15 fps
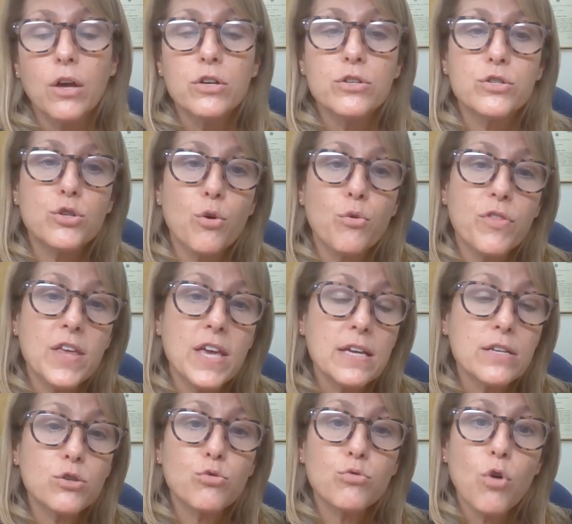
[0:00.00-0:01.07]
So
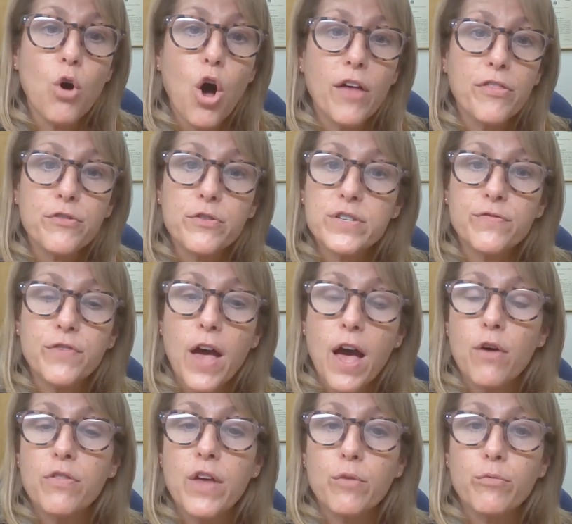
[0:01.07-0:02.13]
these authors
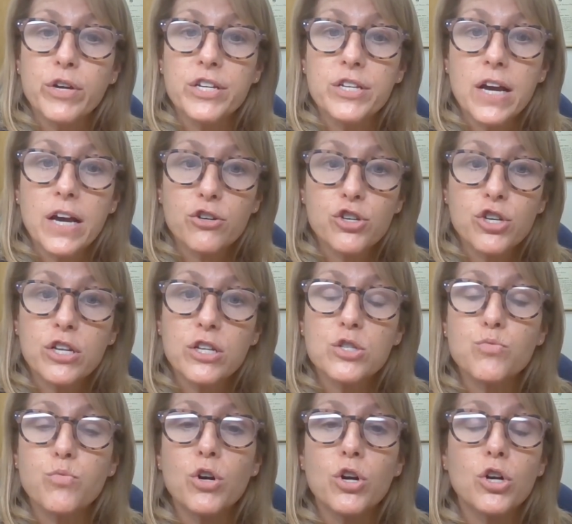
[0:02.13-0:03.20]
found that
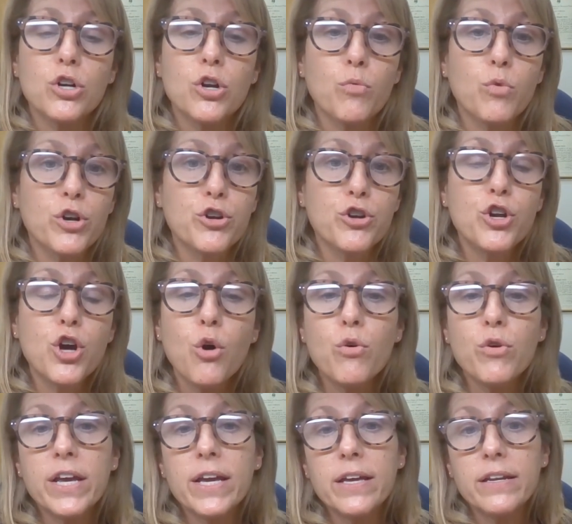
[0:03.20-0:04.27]
reductions were
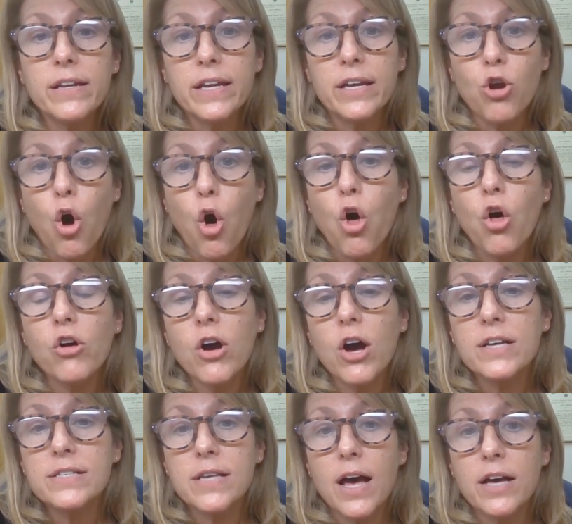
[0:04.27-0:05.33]
noted in
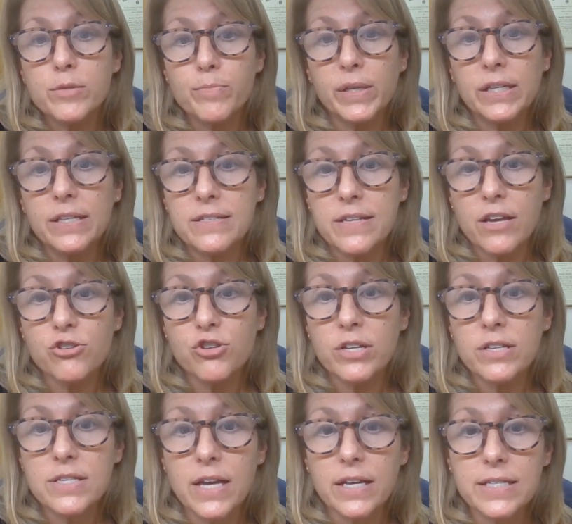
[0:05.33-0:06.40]
all-cause
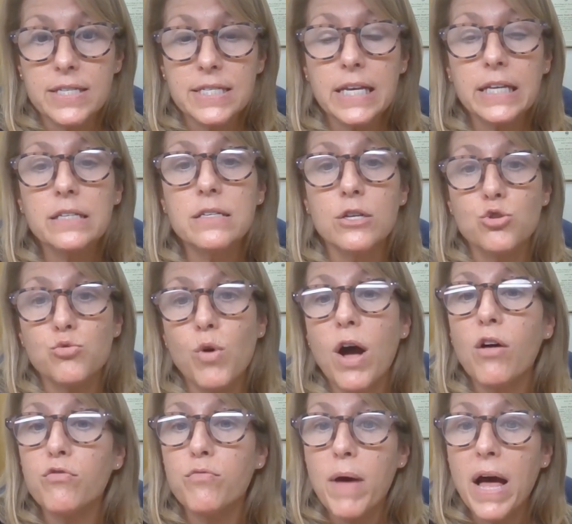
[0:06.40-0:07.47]
hospitalizations at 6 and
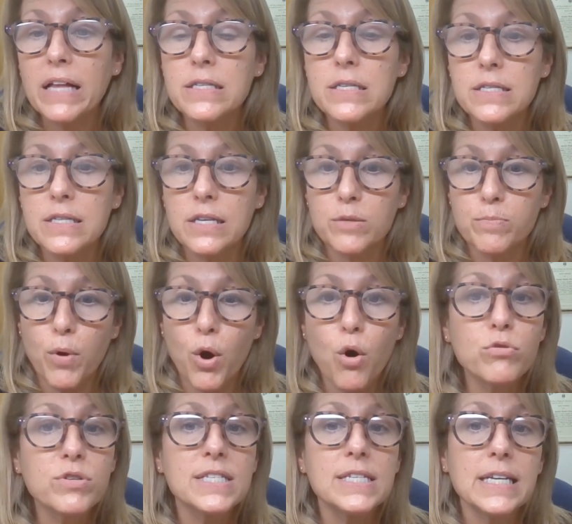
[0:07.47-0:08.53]
12 months, this
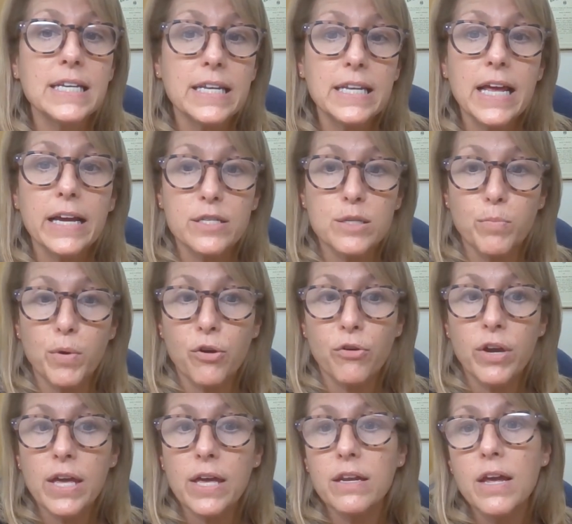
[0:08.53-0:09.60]
post-index
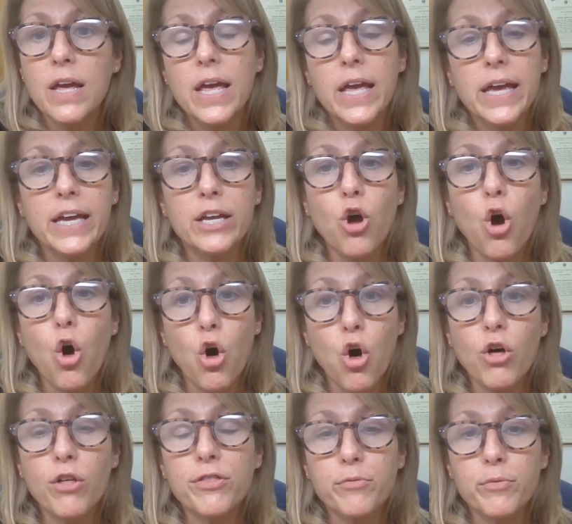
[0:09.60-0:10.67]
period, in
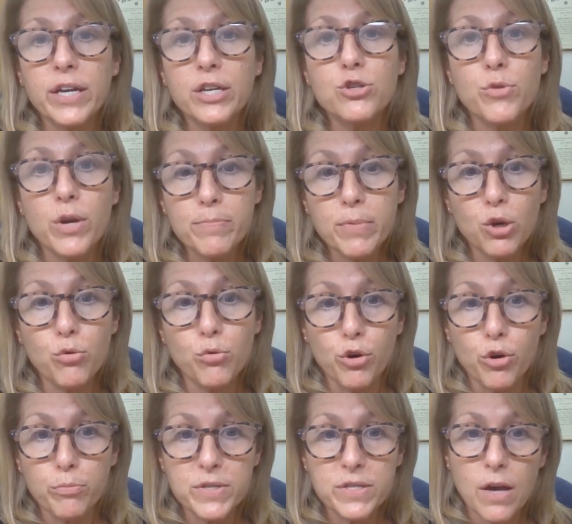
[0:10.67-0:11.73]
all three treatment
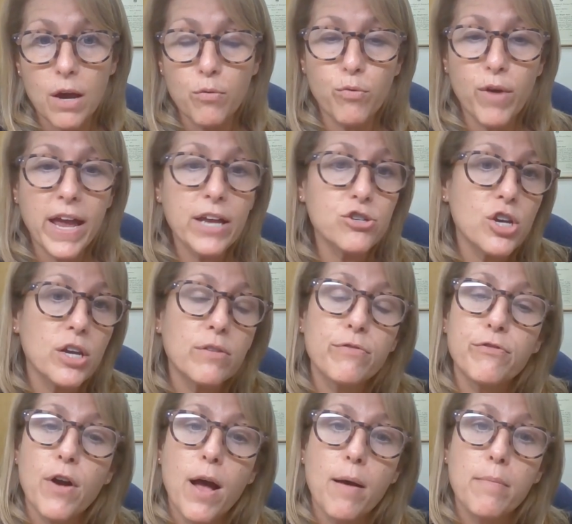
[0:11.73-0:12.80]
groups, ranging
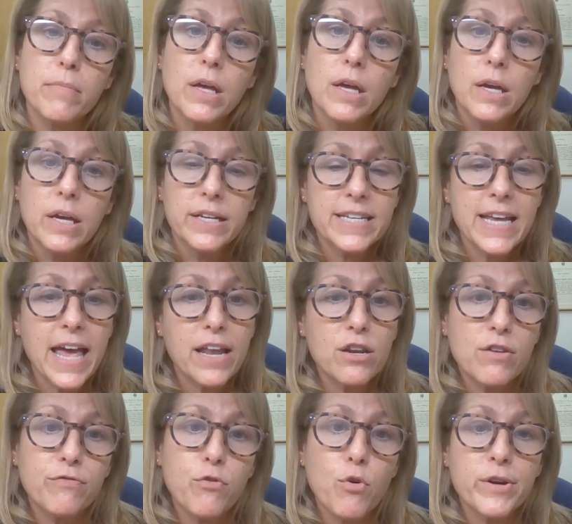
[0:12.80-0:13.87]
from 10
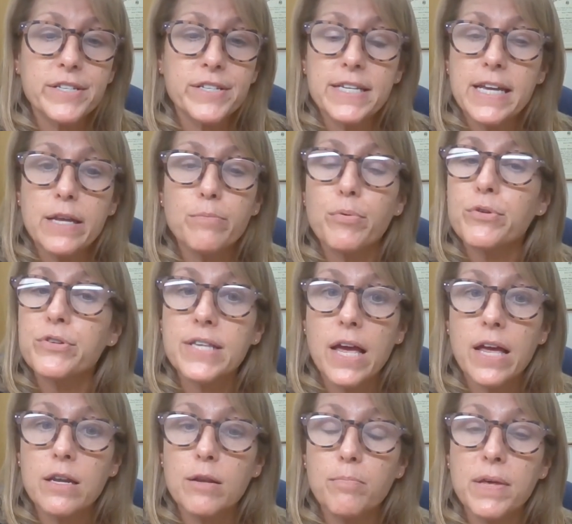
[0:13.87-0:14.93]
to
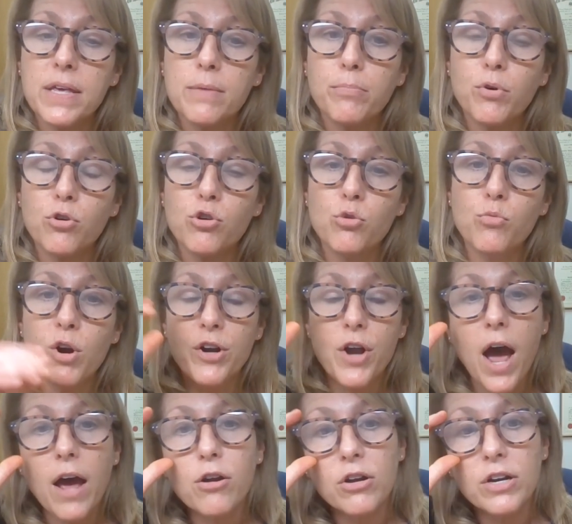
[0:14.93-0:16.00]
14% in people who were
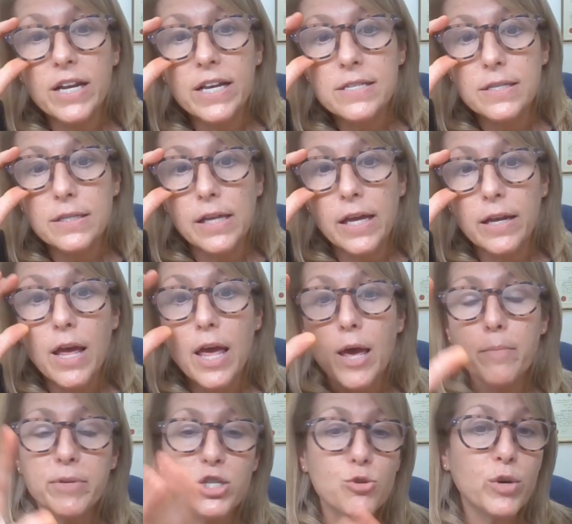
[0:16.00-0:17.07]
not on insulin,
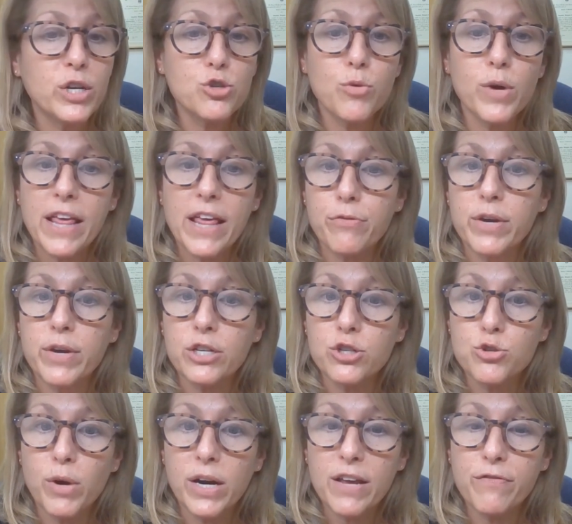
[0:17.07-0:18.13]
between 23 and
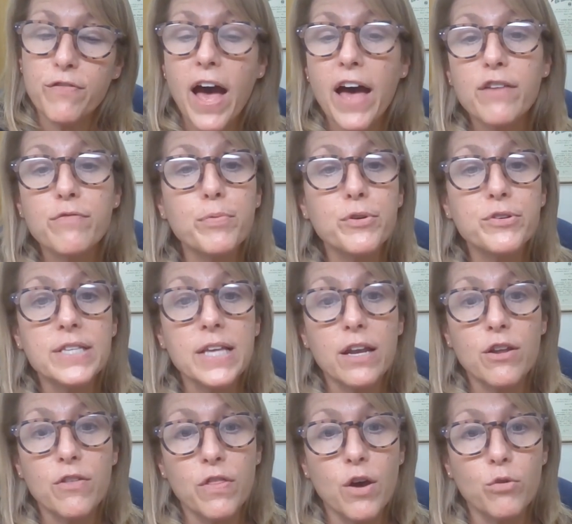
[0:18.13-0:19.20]

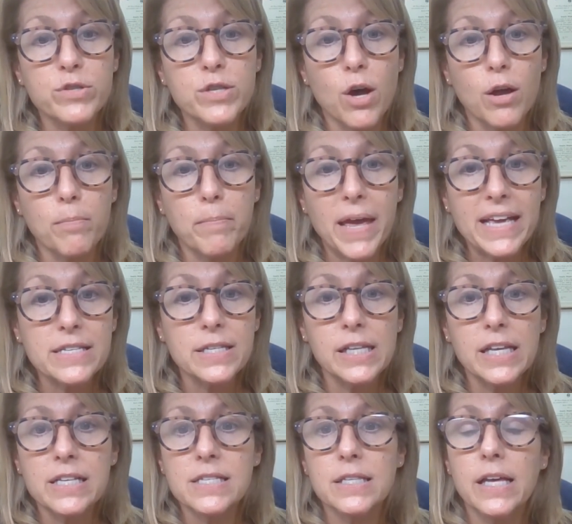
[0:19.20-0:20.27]
25% in those on basal
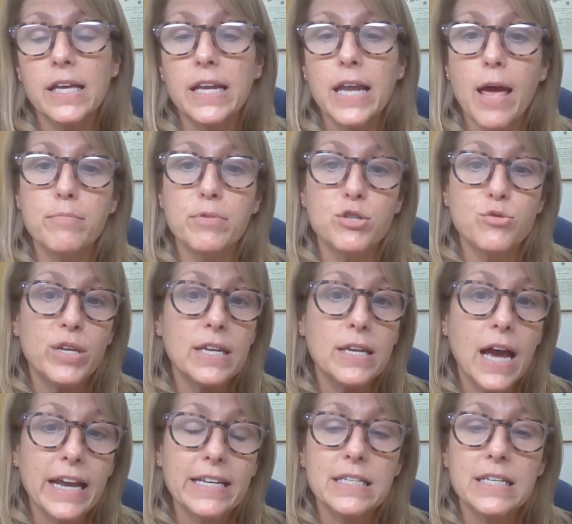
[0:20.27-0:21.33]
insulin, and between
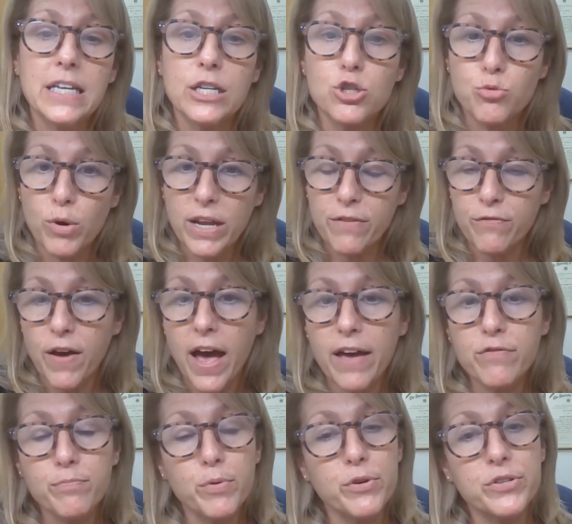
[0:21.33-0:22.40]
19 and
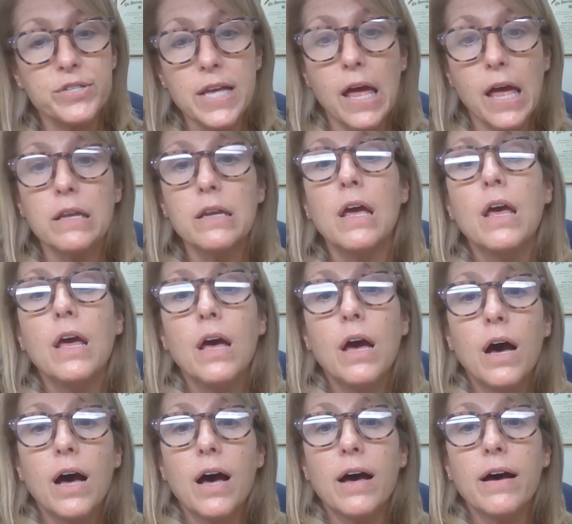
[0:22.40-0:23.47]
25%
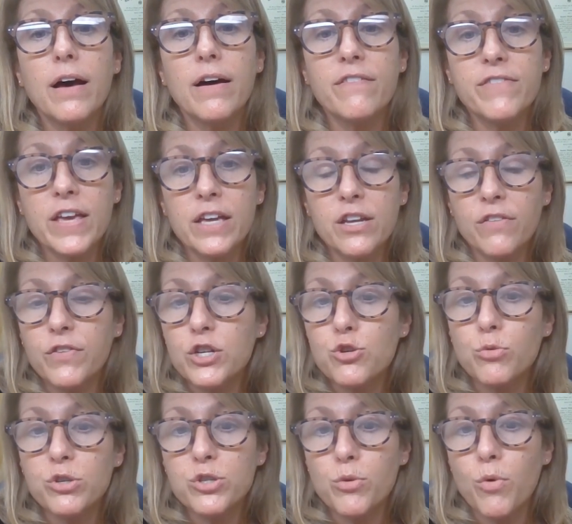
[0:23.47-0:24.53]
of
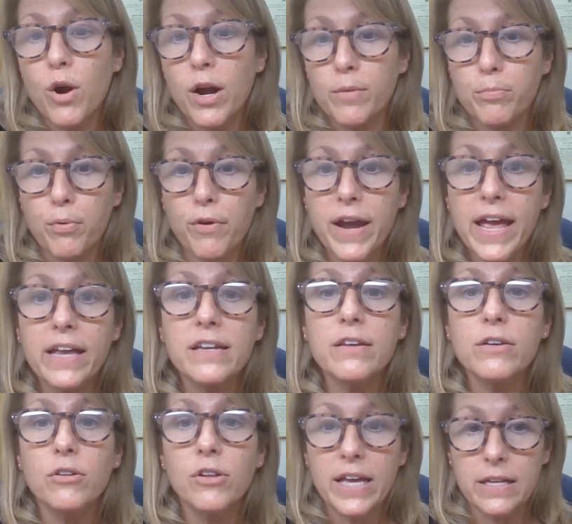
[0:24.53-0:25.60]
individuals who are on
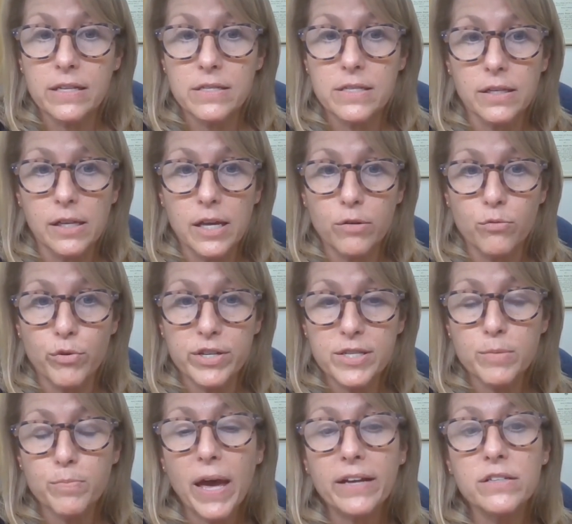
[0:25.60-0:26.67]
prandial insulin,
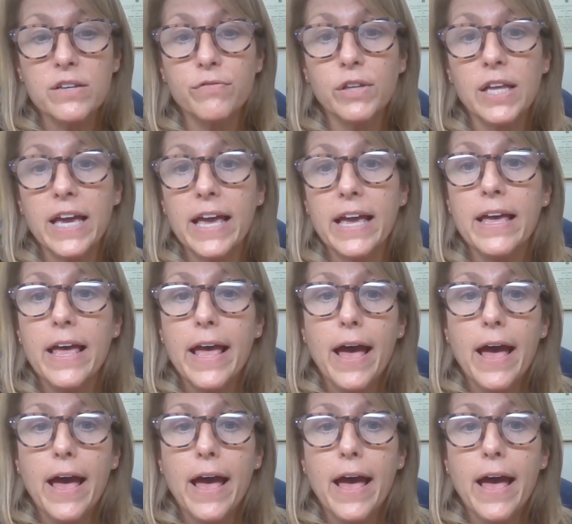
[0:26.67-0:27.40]
respectively.